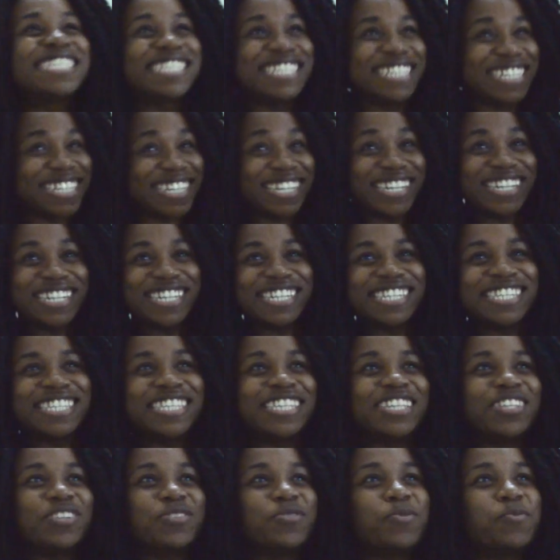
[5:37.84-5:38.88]

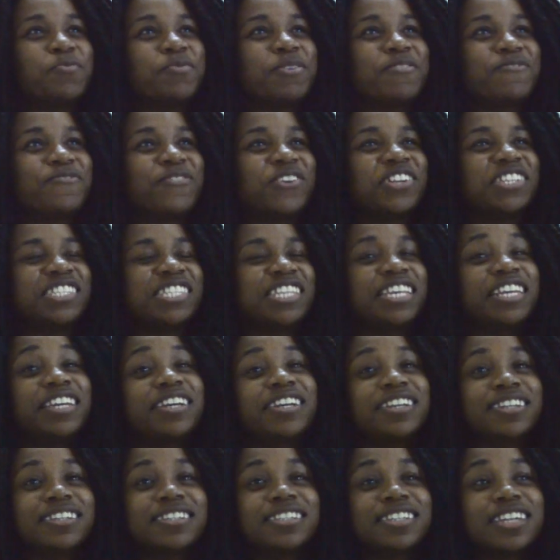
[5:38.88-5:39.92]
Seriously, you will meet friends
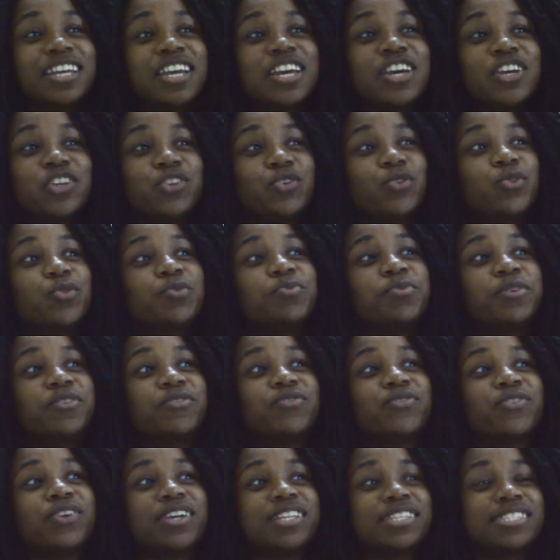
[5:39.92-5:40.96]
here, you will
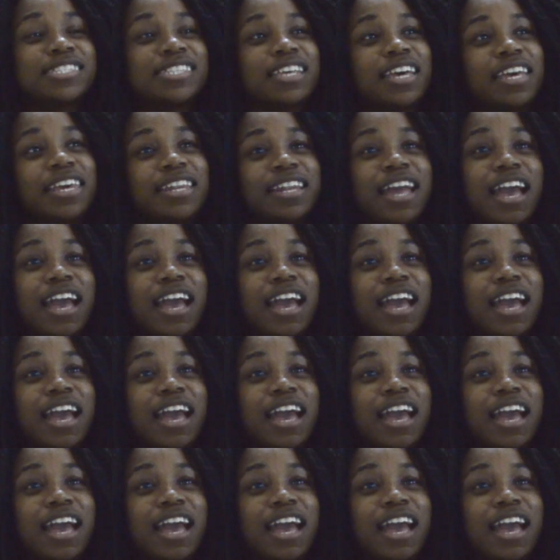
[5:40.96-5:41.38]
meet friends in